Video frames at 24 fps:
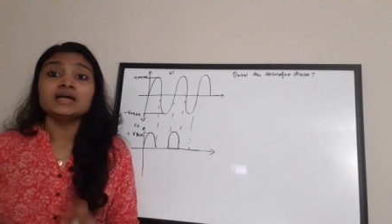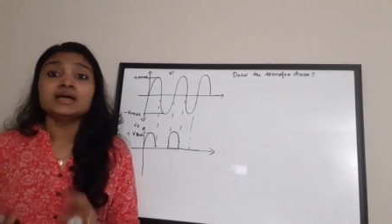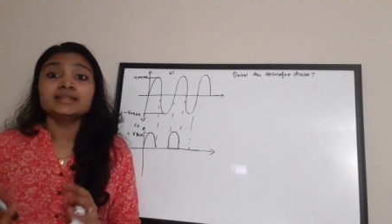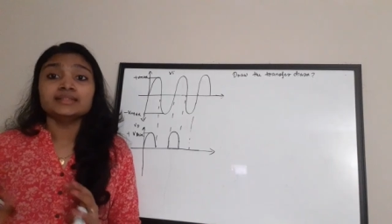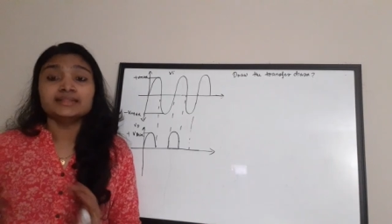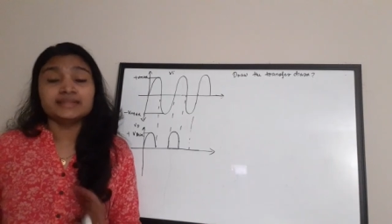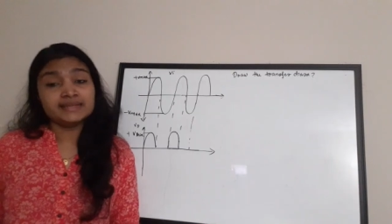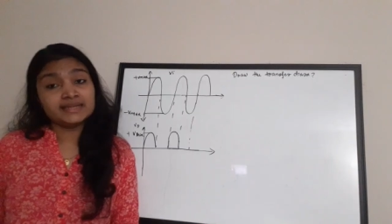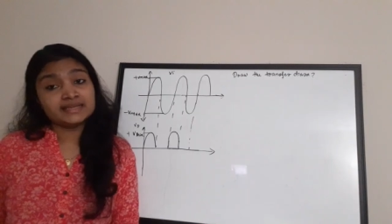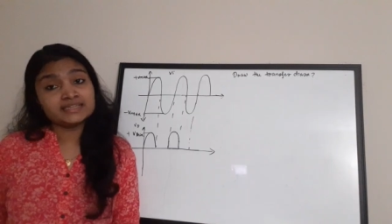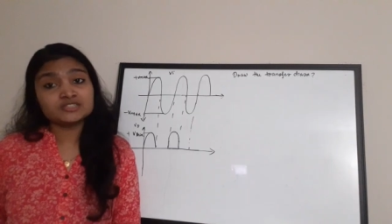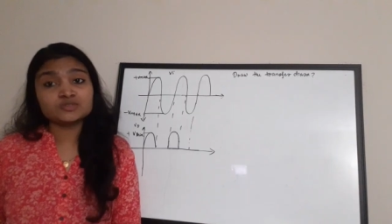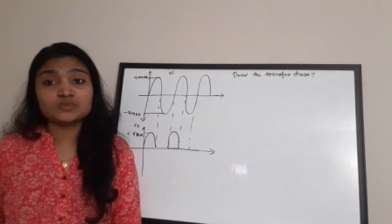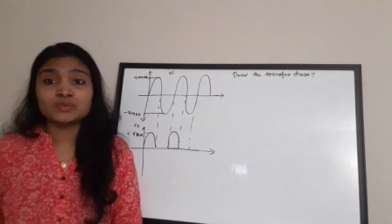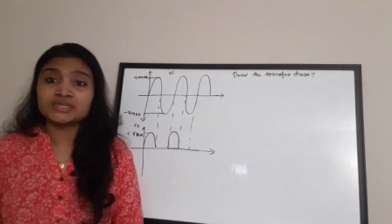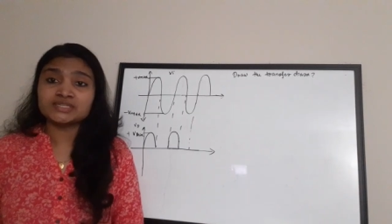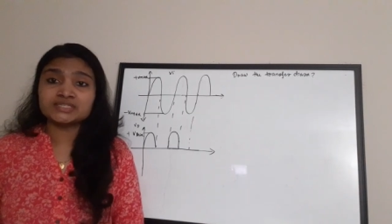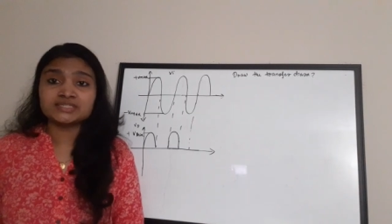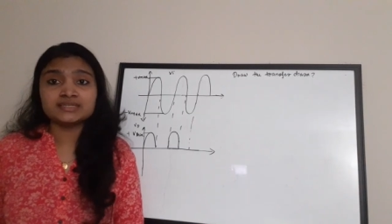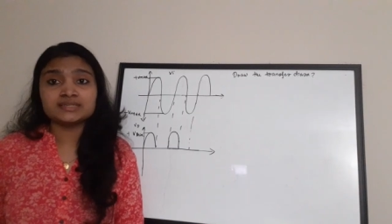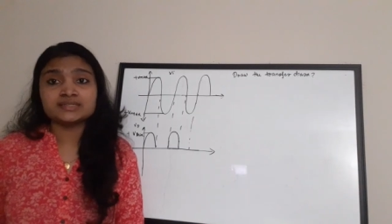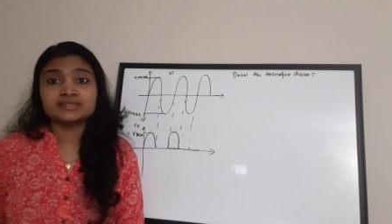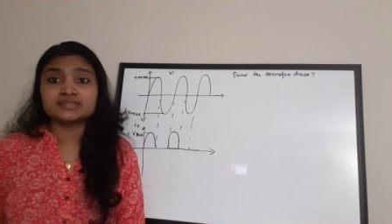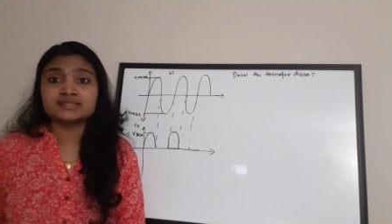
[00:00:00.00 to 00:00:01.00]
The next
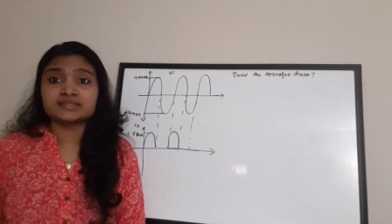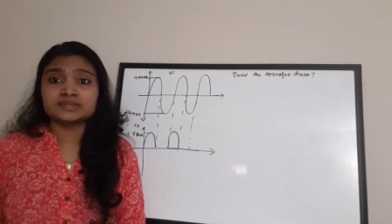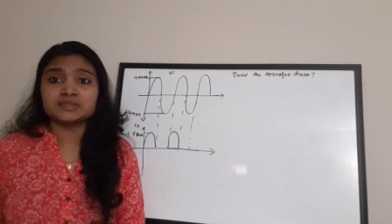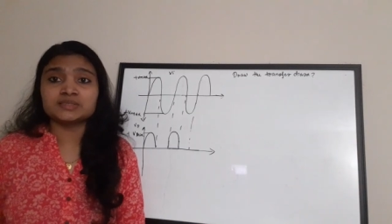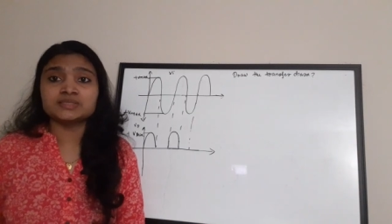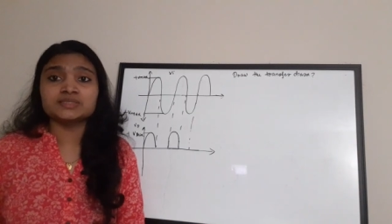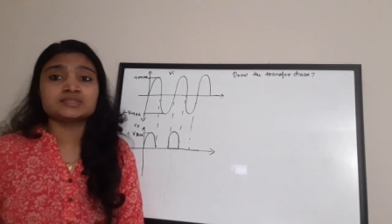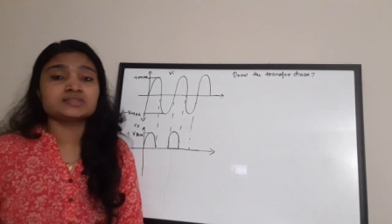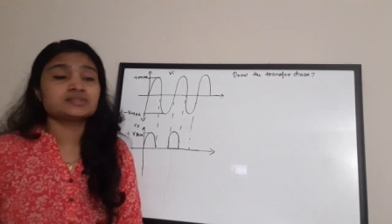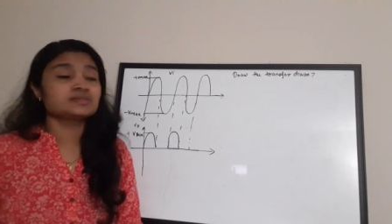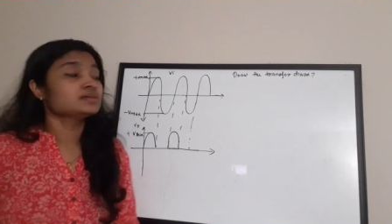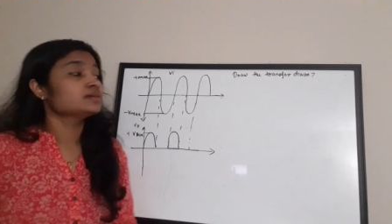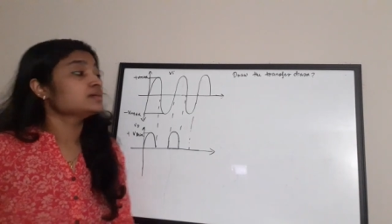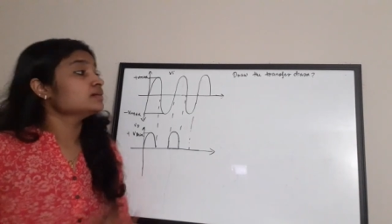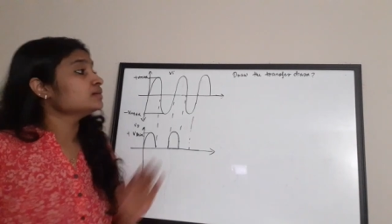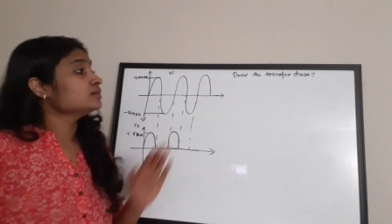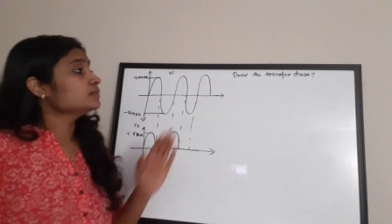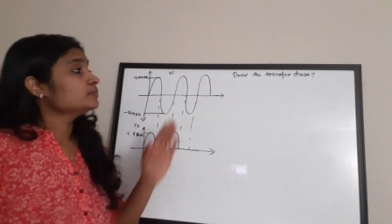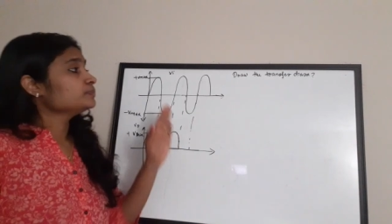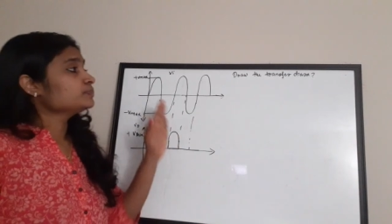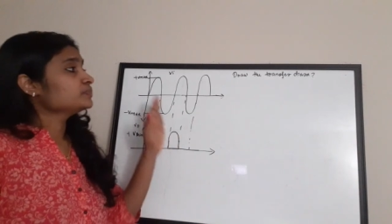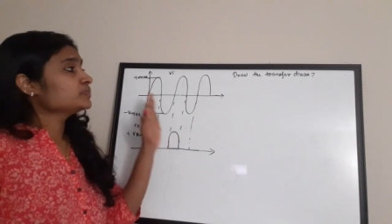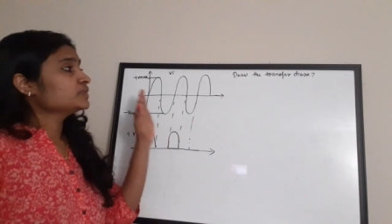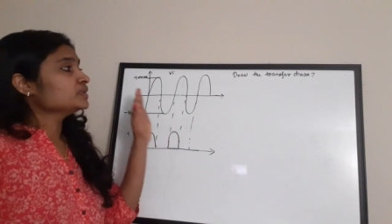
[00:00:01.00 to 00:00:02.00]
question is this.
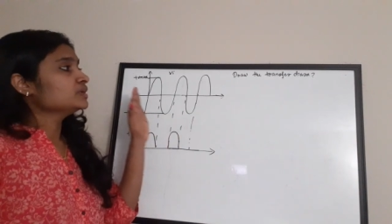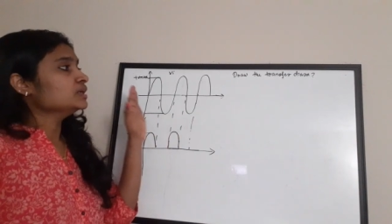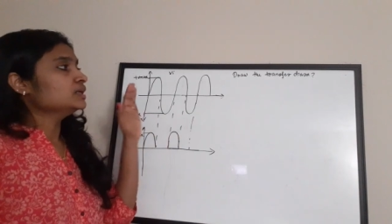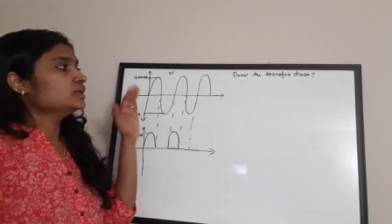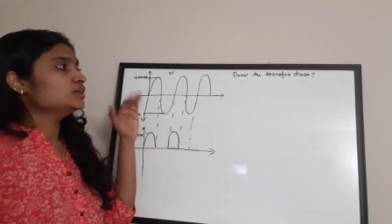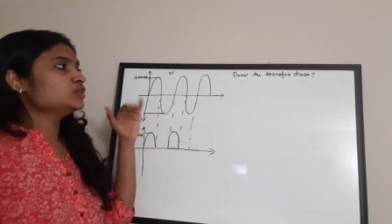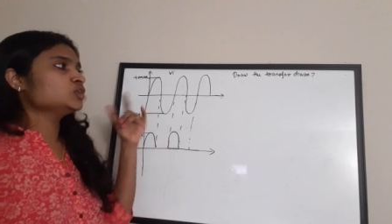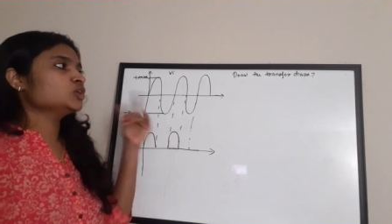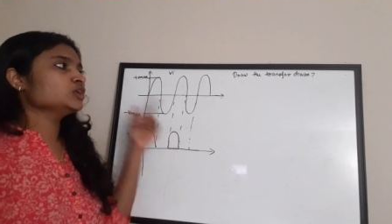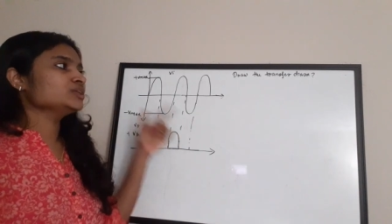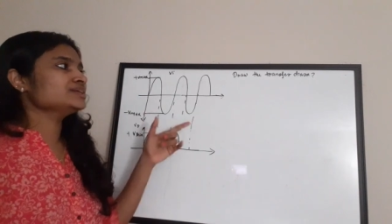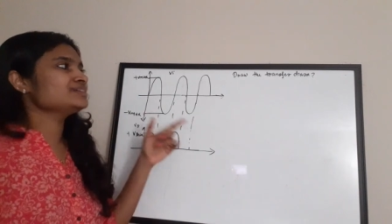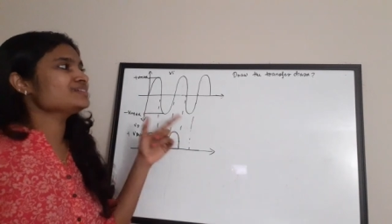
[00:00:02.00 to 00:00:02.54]
Draw